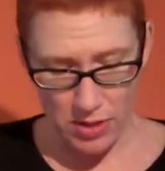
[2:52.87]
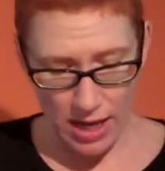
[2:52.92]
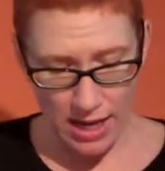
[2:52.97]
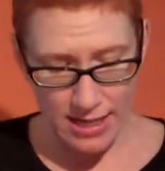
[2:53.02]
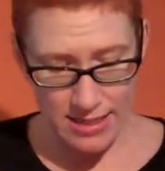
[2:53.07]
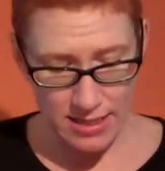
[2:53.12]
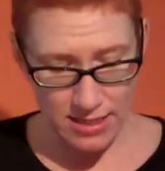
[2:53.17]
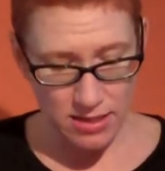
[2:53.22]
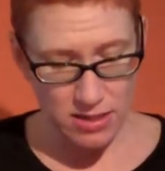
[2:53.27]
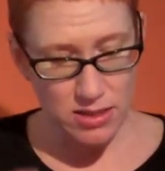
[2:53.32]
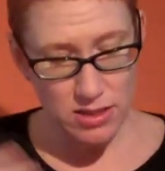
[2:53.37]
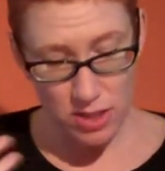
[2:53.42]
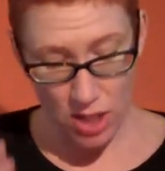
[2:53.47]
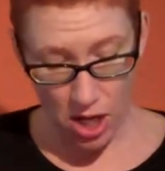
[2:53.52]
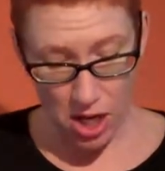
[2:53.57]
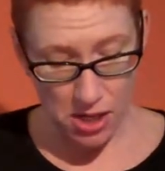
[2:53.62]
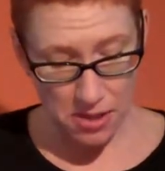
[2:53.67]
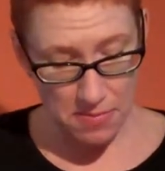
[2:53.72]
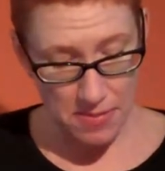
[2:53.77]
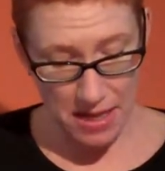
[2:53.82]
I need to
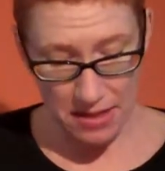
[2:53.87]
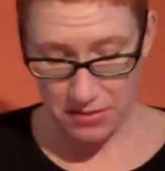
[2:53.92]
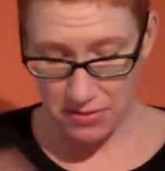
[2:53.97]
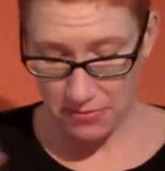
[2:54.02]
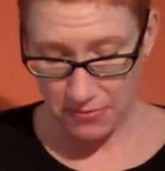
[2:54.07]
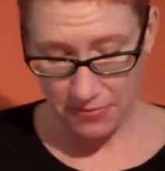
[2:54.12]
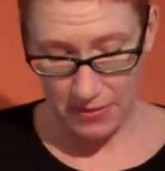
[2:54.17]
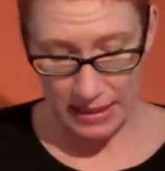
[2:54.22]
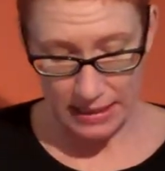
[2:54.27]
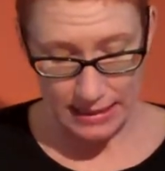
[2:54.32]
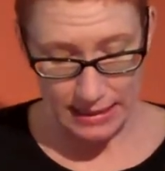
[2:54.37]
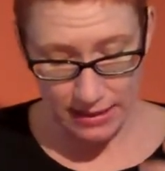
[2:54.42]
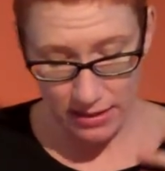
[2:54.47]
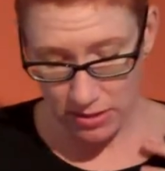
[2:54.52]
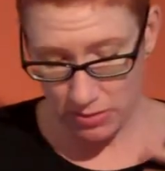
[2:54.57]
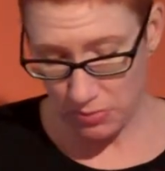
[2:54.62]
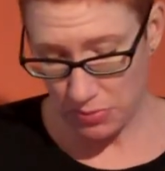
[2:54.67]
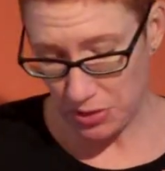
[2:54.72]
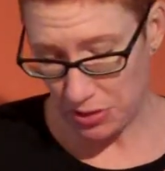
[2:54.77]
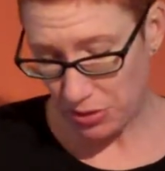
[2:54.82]
talk about define
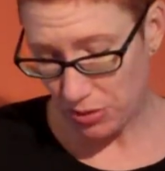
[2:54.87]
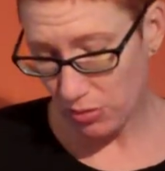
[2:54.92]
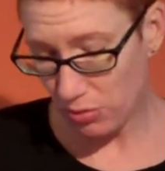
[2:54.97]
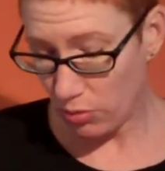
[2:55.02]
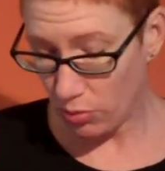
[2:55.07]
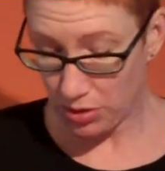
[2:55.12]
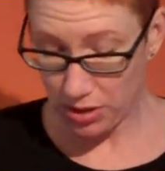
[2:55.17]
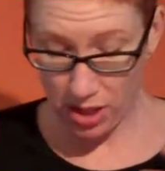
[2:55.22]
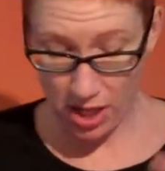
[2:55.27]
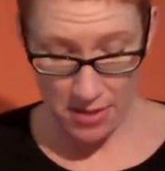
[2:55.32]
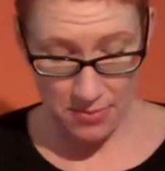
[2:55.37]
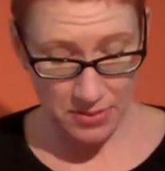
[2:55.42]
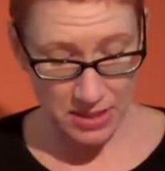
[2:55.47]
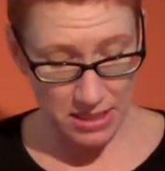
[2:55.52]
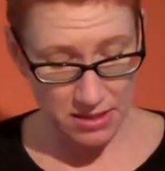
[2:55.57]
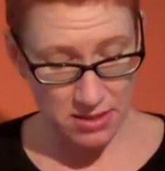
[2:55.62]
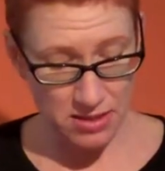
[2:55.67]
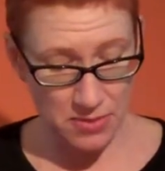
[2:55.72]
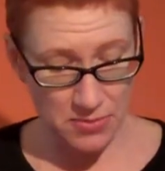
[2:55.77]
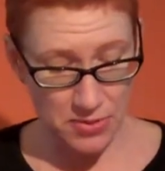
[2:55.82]
and compute with
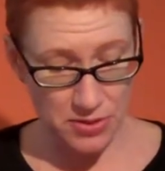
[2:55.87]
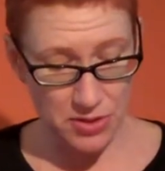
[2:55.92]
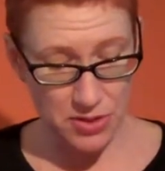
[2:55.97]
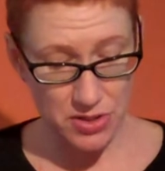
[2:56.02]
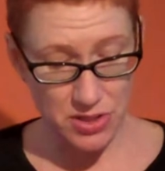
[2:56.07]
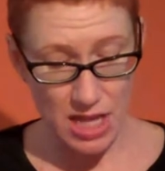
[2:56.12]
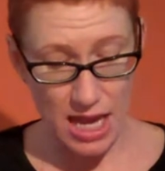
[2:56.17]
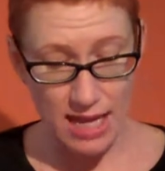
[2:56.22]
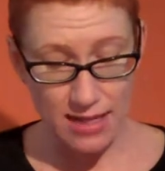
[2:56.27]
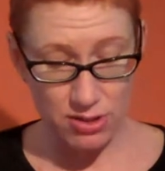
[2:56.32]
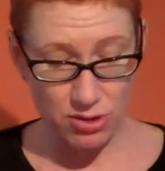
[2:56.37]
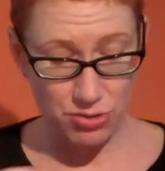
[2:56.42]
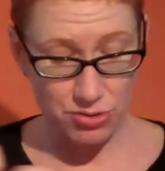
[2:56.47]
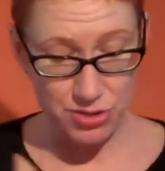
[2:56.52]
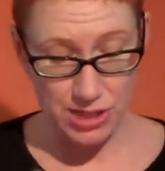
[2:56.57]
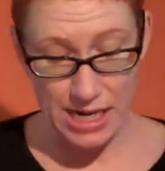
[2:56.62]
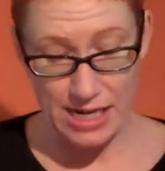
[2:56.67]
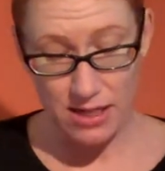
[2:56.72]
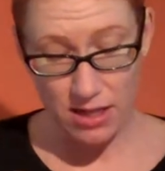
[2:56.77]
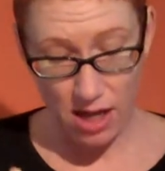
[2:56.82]
complex numbers and
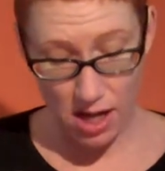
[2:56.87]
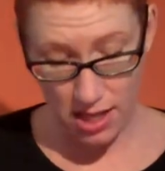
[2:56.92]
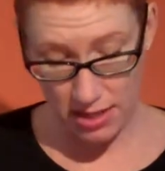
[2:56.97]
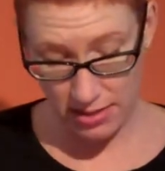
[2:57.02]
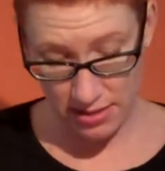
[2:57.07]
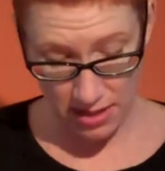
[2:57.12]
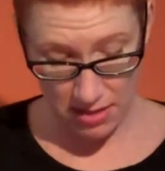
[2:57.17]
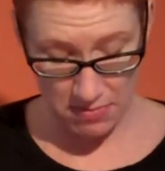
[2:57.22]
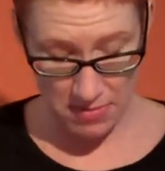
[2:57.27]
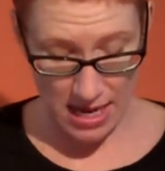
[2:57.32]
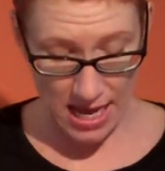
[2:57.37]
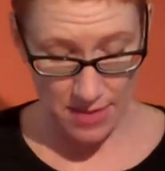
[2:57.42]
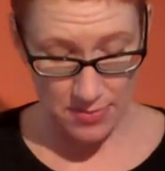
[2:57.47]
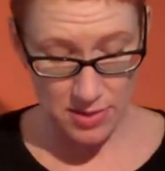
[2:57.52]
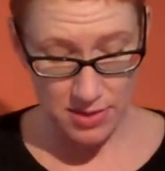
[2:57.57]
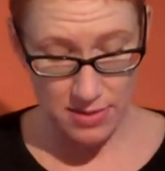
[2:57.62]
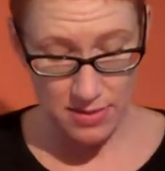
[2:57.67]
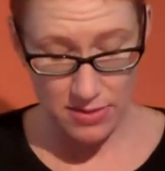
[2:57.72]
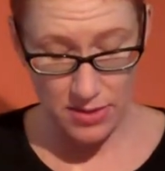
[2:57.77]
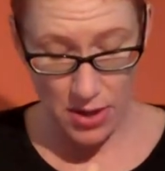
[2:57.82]
create concept
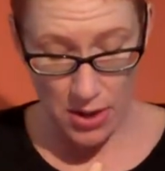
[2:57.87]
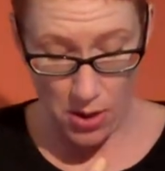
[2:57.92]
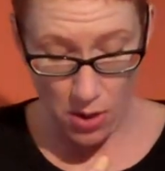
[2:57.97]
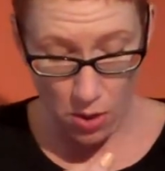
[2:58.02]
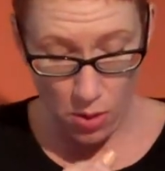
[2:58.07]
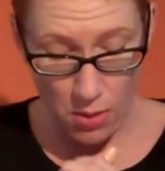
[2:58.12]
maps. So,